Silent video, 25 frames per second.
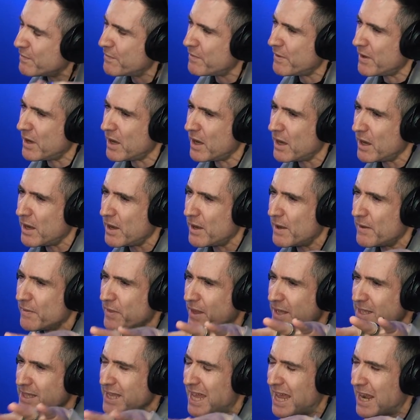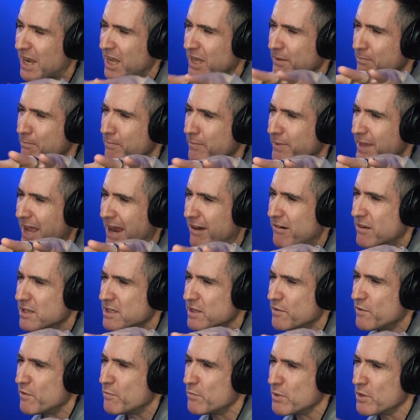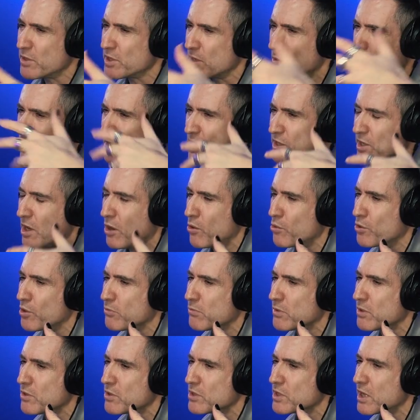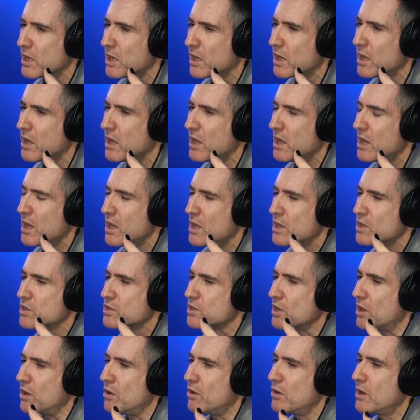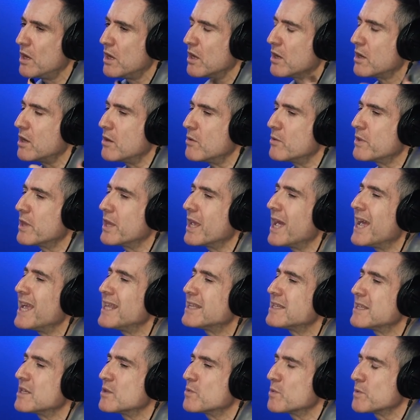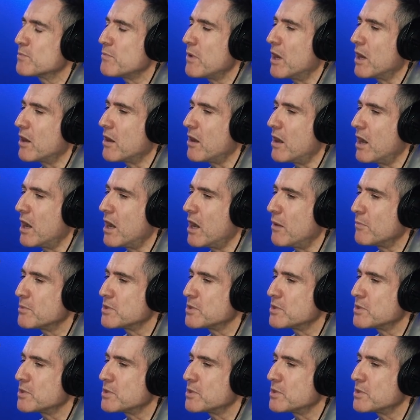there's that like narrative of music, which is older music. So, you know, the 80s was my growing up